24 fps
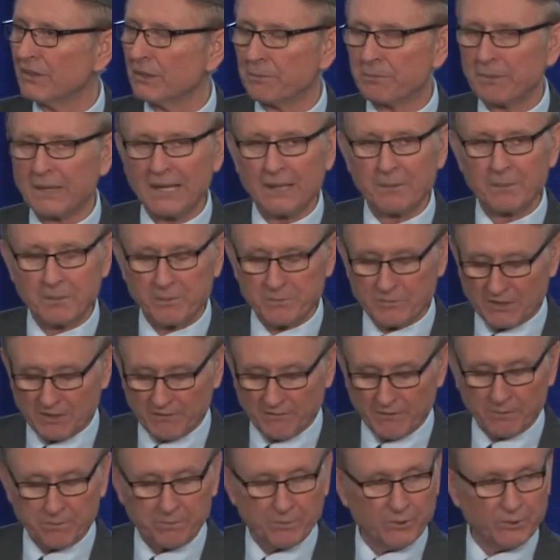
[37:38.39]
the problems of
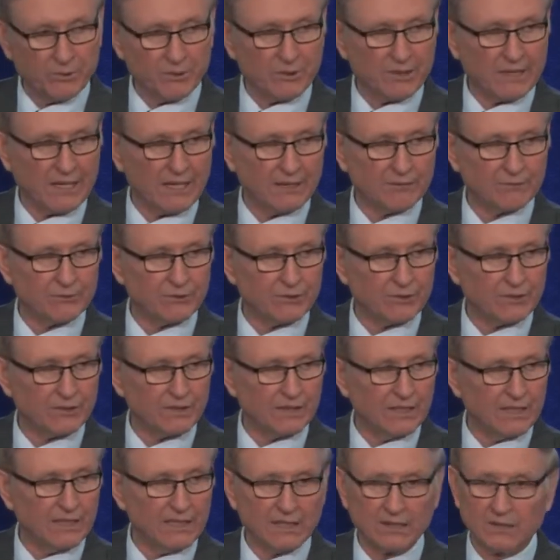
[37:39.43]
the poor and for
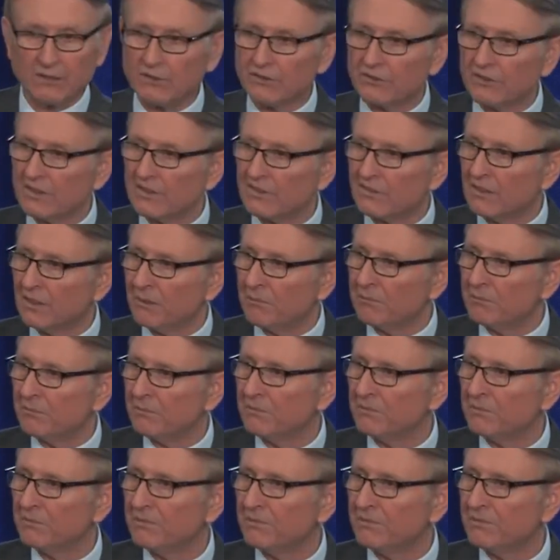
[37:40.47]
the ecosystem?
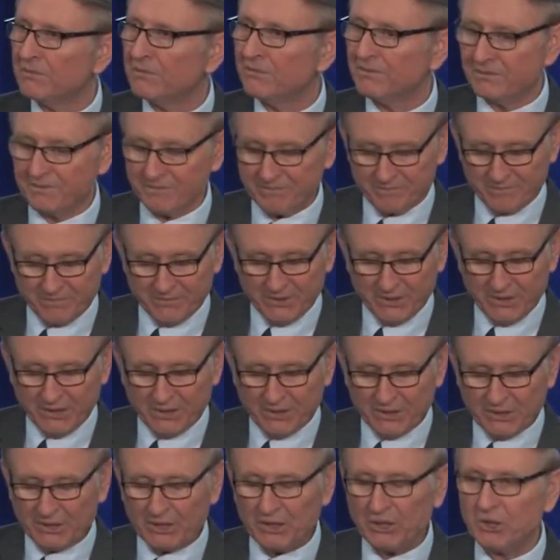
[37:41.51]

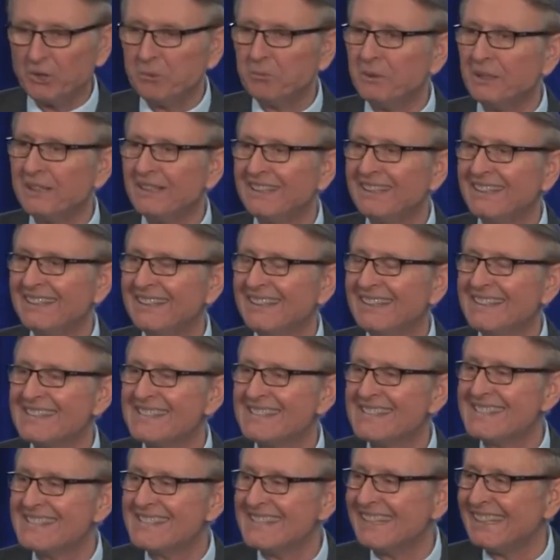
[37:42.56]
human
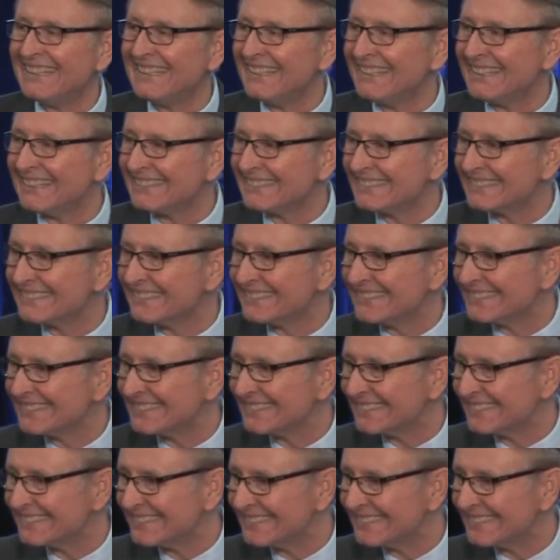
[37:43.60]
genius.